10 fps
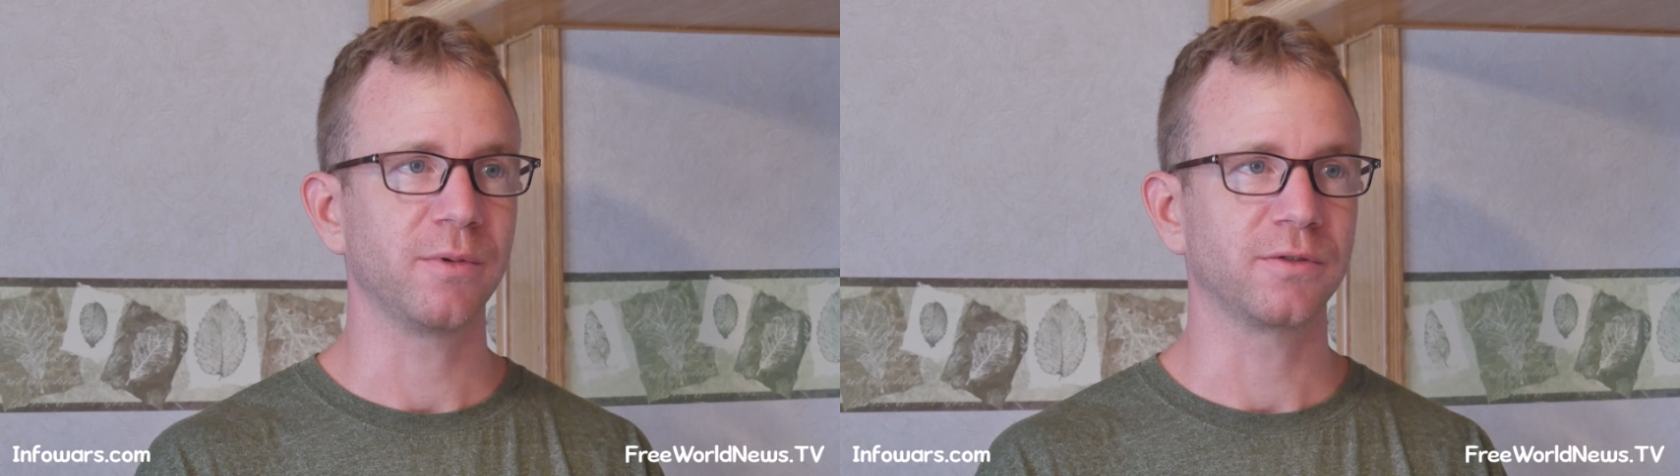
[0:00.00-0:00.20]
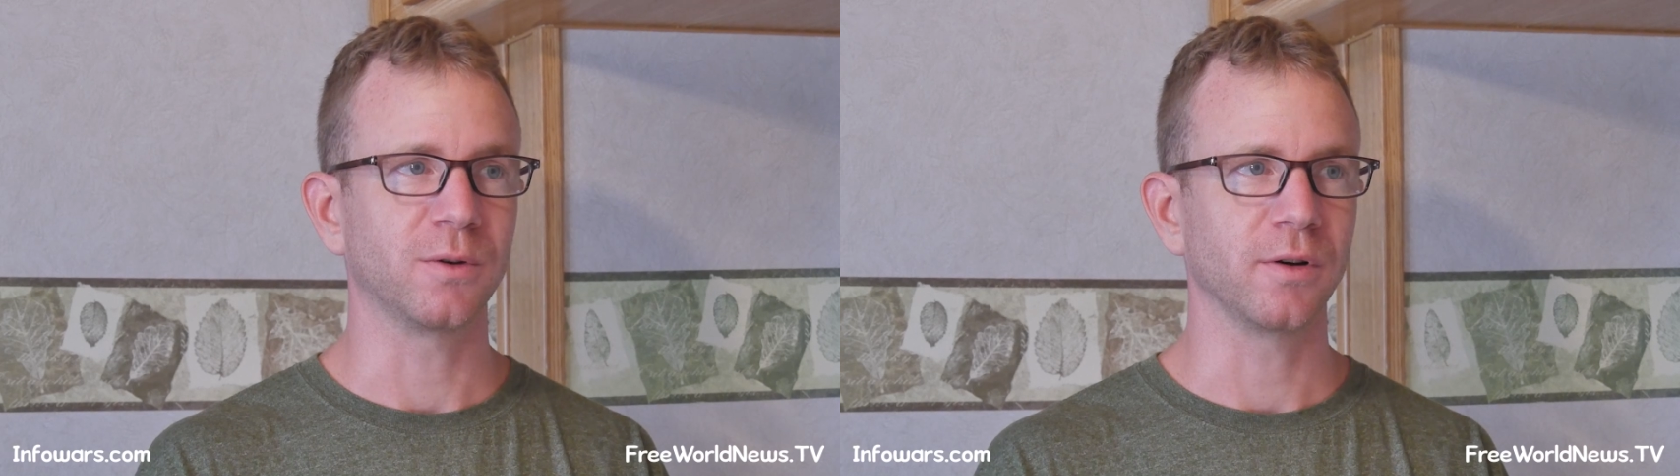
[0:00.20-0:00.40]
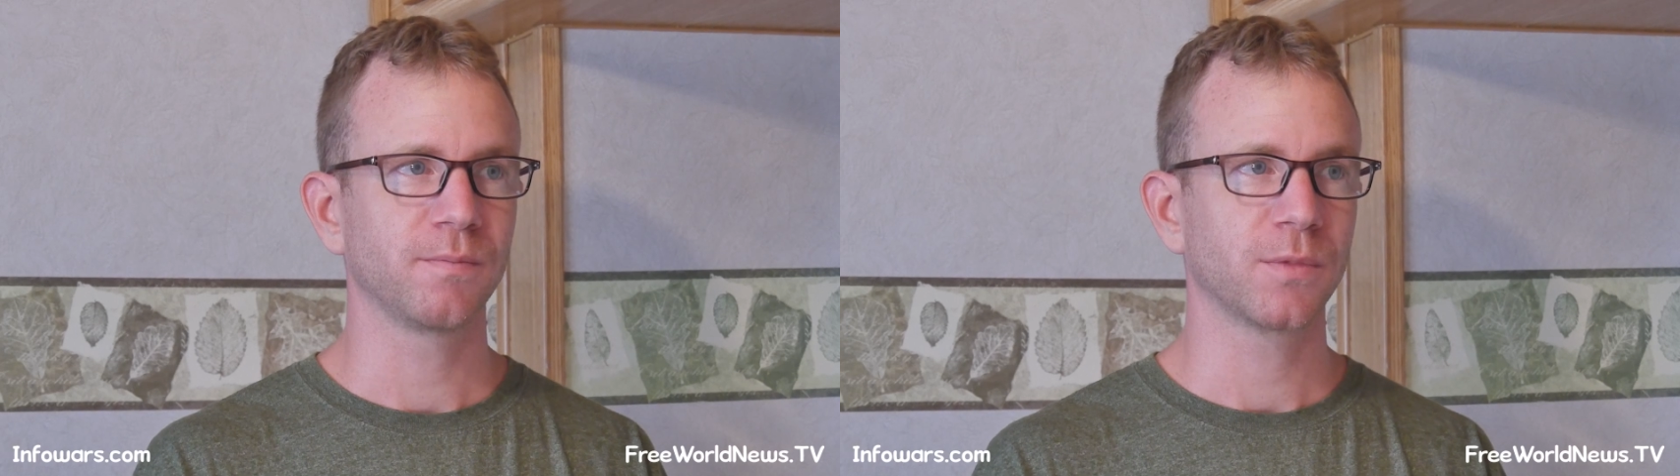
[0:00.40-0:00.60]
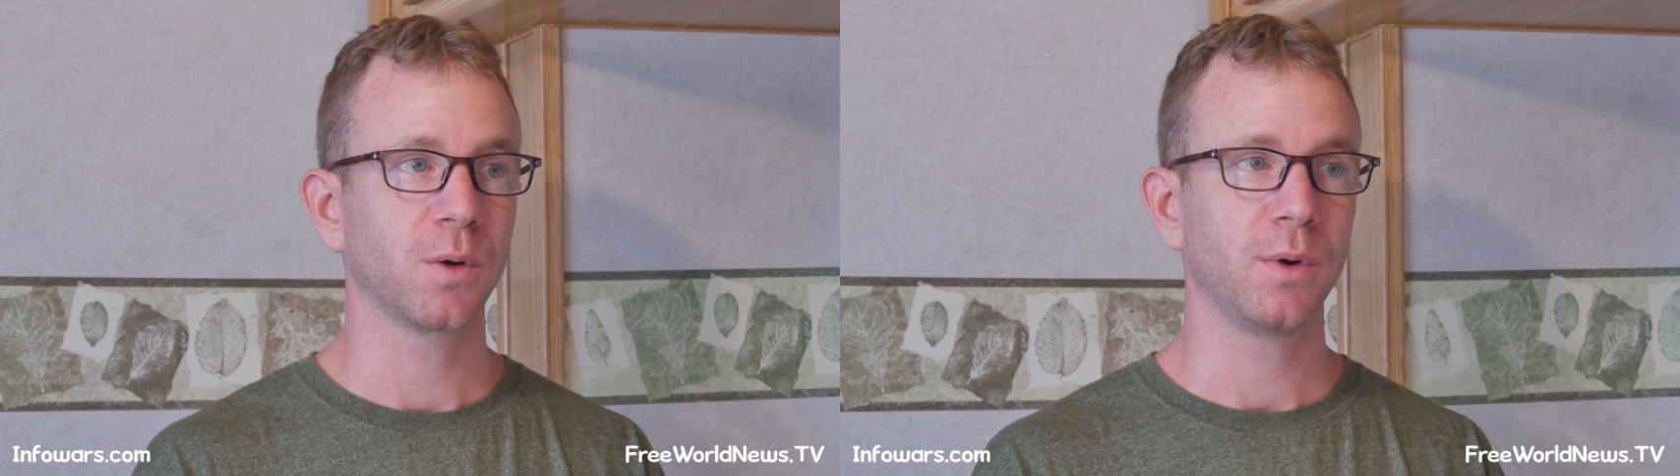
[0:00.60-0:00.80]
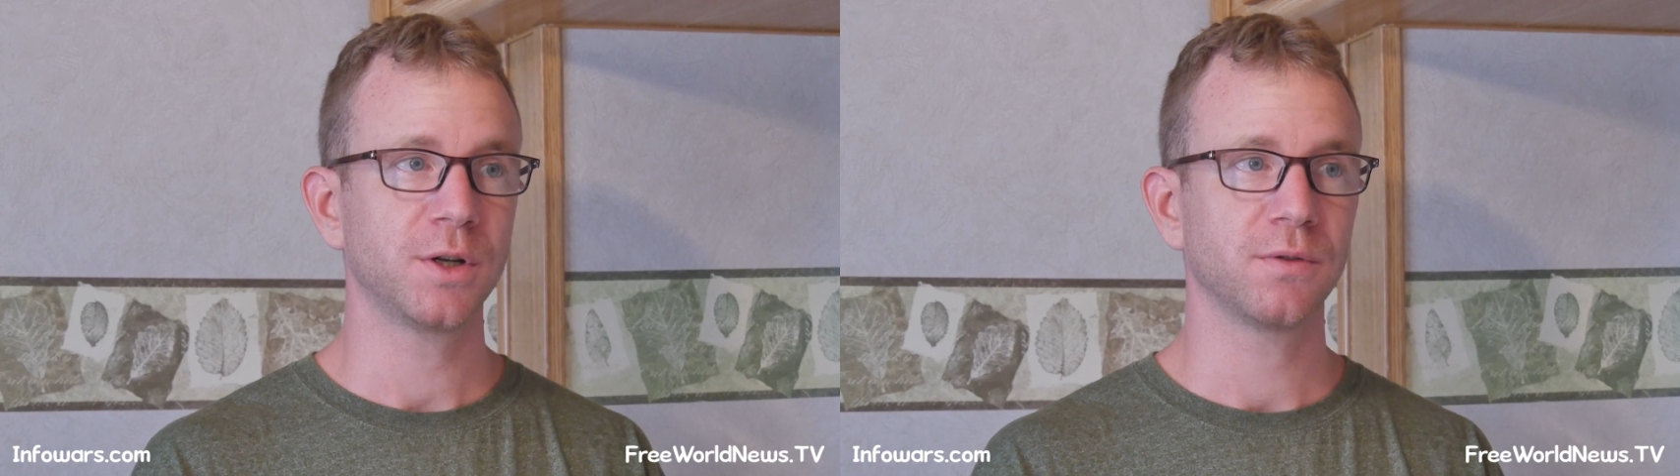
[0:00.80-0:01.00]
before.
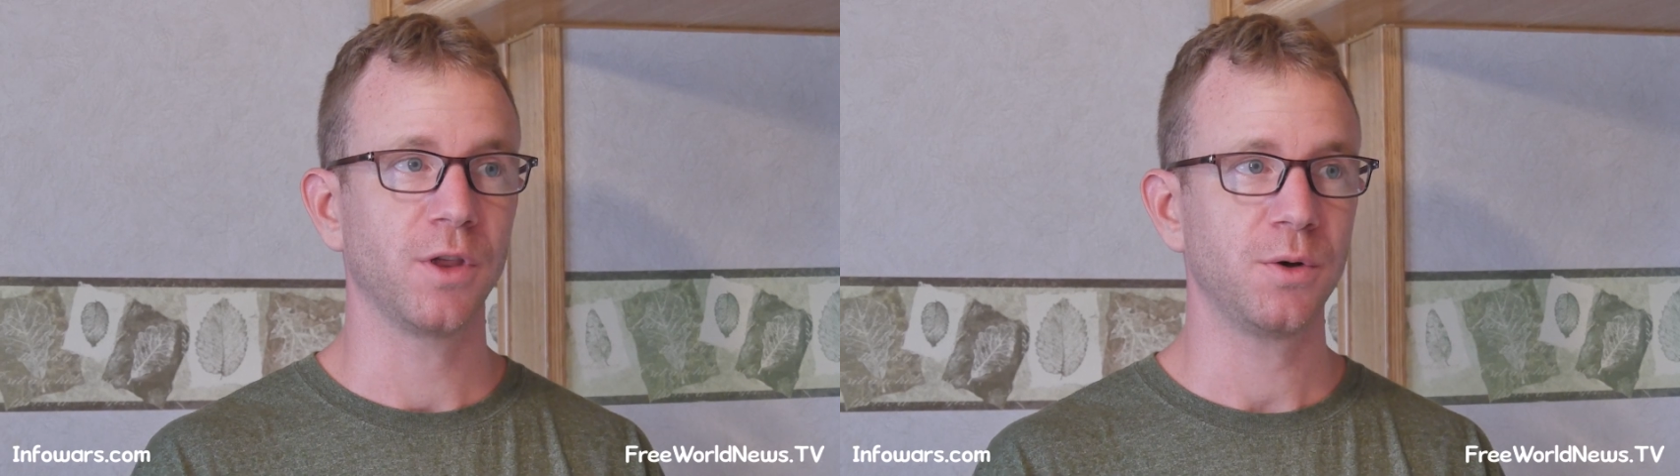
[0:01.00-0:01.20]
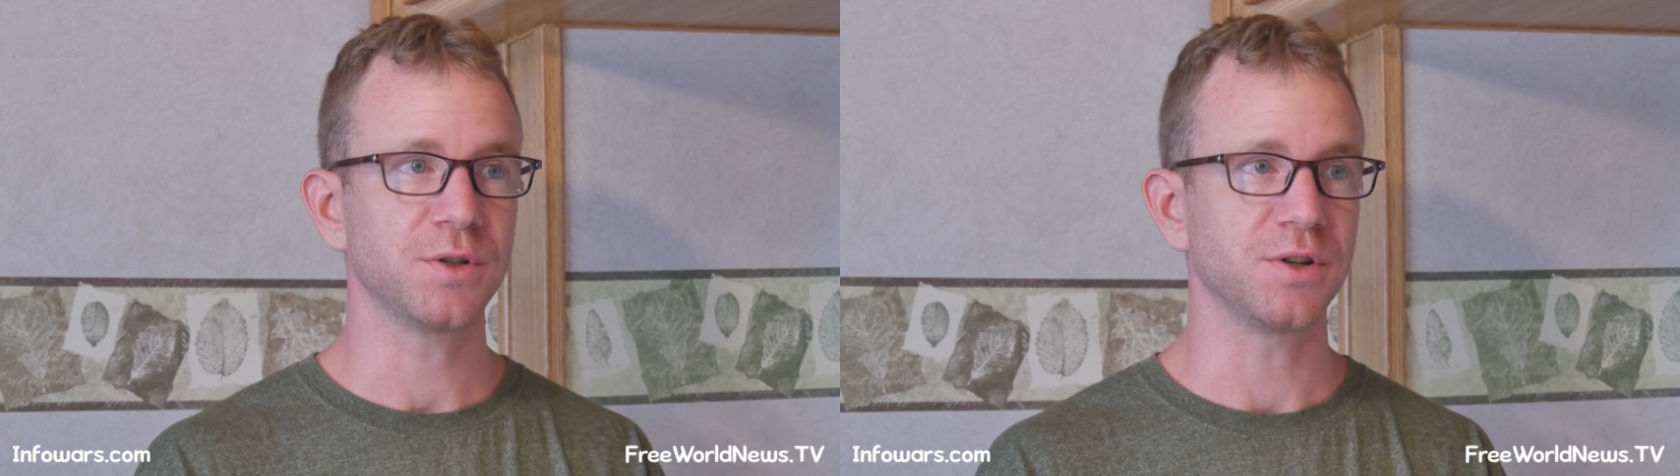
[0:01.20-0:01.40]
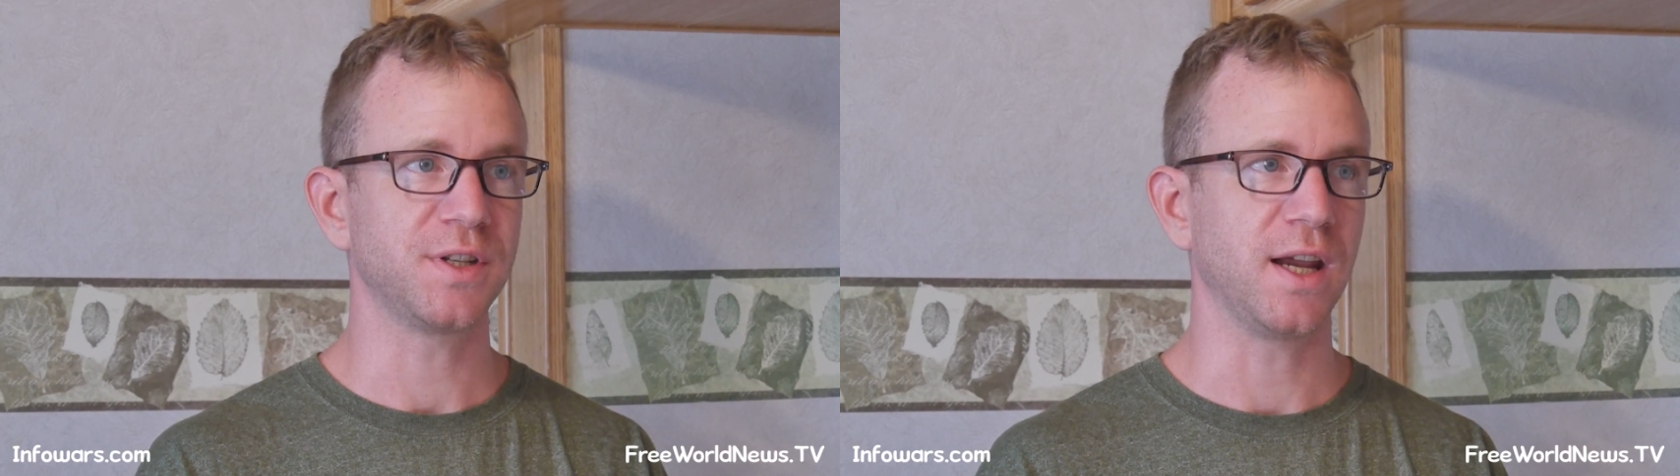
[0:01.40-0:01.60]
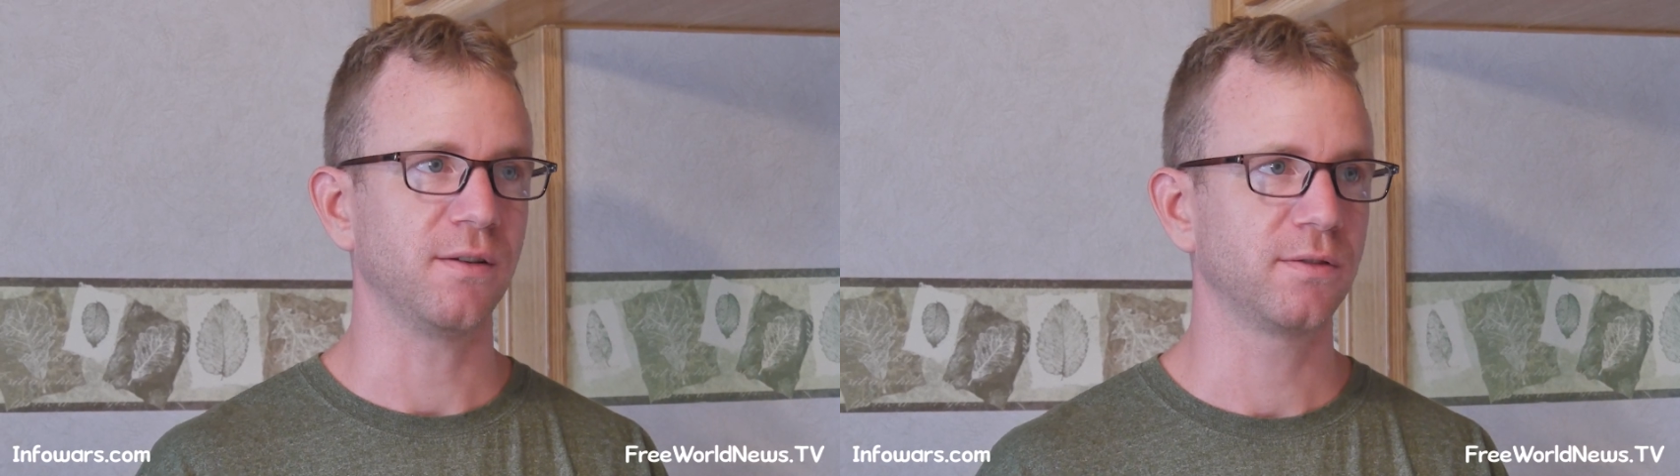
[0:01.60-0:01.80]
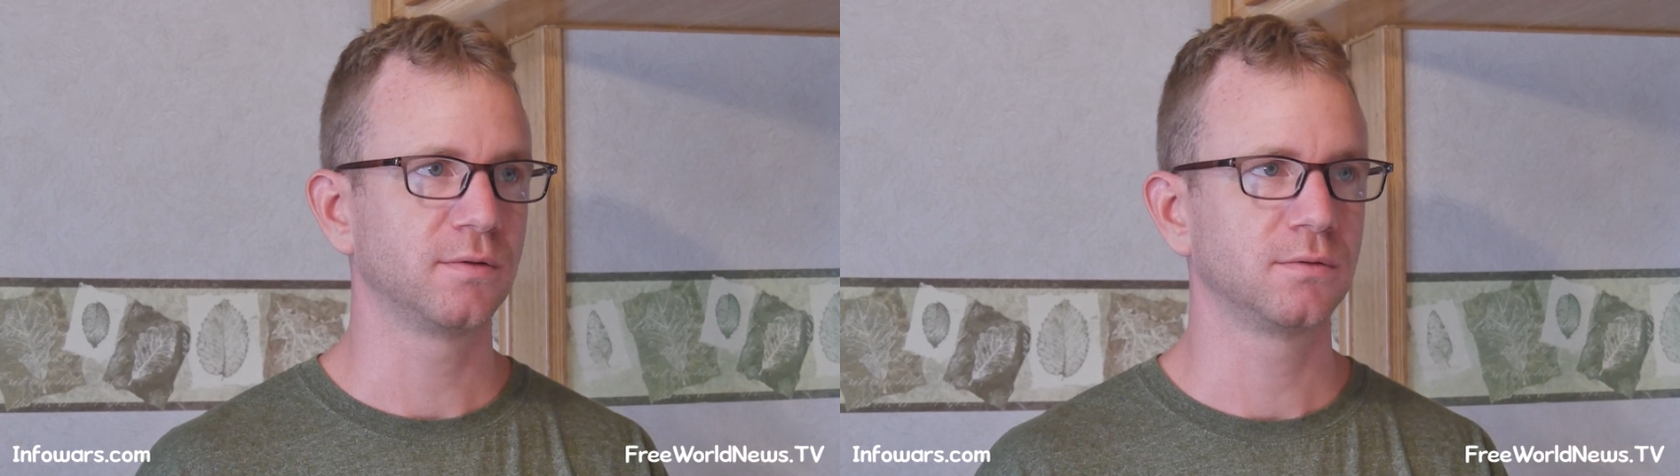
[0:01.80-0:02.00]
Which of those are safe?